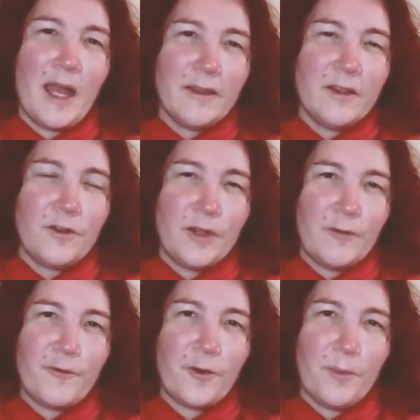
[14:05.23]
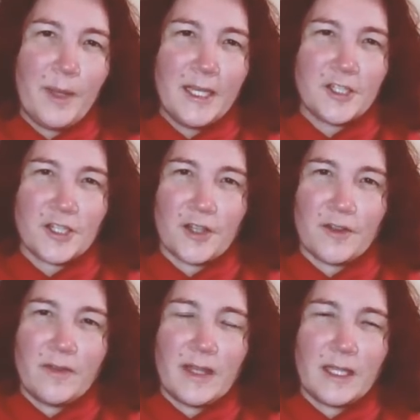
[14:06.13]
other
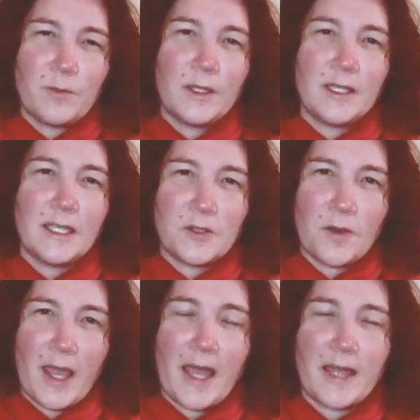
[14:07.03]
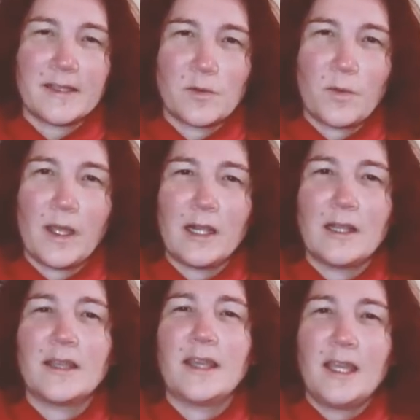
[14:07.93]
information that we need to add as well